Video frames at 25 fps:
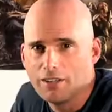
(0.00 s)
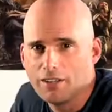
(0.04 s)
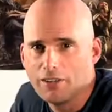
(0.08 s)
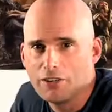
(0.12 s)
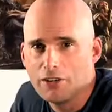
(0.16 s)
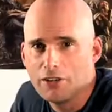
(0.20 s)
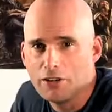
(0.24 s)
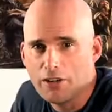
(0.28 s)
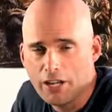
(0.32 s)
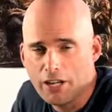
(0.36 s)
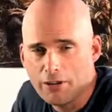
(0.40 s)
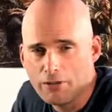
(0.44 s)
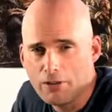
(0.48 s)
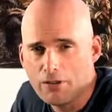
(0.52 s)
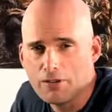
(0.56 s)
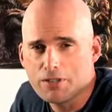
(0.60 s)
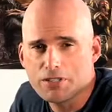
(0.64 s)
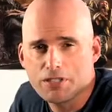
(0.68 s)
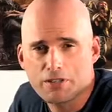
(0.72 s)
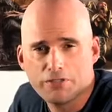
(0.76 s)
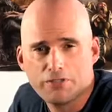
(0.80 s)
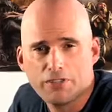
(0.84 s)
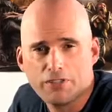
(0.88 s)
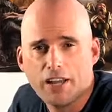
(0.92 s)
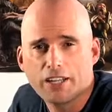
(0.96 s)
Your hero is
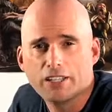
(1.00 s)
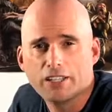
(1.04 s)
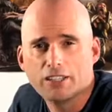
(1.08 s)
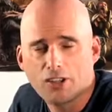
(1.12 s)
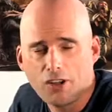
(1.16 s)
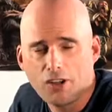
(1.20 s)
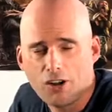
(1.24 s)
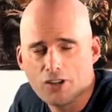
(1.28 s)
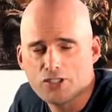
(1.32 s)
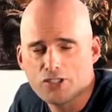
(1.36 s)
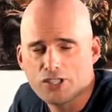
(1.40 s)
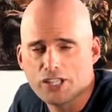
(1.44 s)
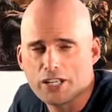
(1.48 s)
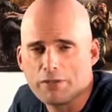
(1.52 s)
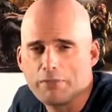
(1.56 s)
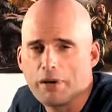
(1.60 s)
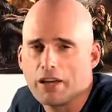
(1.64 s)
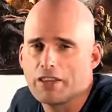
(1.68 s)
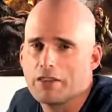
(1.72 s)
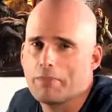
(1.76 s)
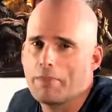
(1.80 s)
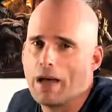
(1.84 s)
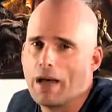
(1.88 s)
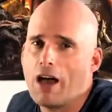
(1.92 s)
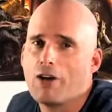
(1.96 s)
defined largely
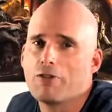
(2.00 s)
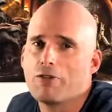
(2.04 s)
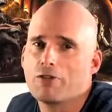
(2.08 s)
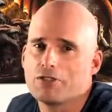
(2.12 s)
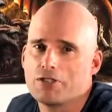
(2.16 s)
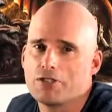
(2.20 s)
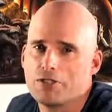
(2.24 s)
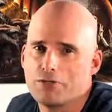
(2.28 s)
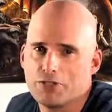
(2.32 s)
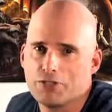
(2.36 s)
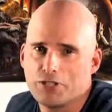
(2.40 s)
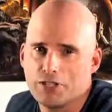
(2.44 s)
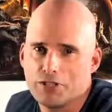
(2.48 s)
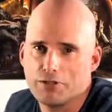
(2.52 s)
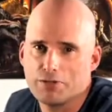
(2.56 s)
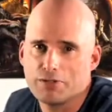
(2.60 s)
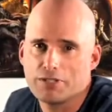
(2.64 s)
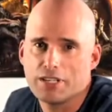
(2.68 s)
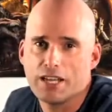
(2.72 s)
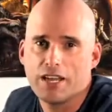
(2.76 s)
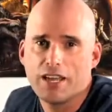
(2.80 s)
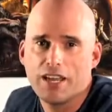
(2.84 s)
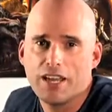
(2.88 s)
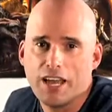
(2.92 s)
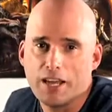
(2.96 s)
by the powers you
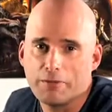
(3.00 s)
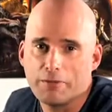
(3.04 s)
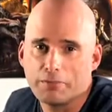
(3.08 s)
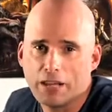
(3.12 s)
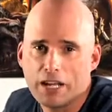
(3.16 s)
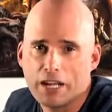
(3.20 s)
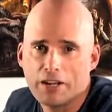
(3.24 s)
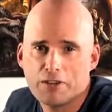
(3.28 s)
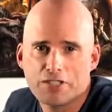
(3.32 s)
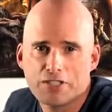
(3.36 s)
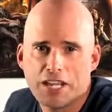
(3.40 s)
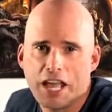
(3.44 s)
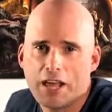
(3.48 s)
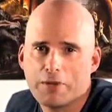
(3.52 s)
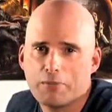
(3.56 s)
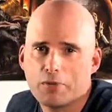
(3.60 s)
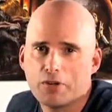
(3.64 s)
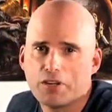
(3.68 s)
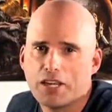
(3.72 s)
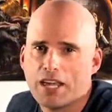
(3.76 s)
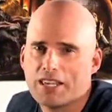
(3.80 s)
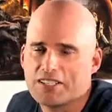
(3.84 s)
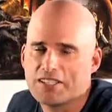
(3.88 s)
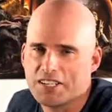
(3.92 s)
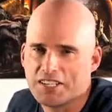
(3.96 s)
choose, and Player's
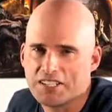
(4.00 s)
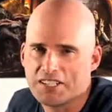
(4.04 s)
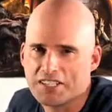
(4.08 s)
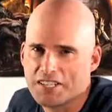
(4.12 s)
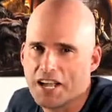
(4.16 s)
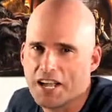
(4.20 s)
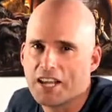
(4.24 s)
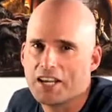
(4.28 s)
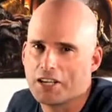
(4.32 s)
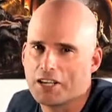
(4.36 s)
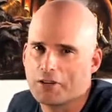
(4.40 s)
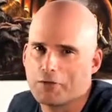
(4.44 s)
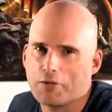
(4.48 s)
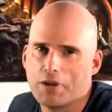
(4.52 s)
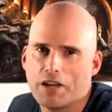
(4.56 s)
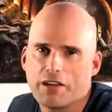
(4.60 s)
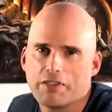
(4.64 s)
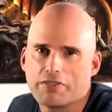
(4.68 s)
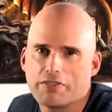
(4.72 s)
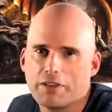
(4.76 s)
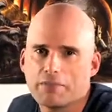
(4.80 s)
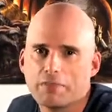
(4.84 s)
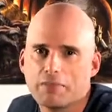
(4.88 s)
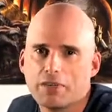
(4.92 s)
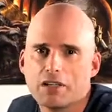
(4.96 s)
Handbook has an exciting array
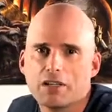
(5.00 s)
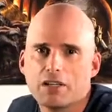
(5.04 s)
of them.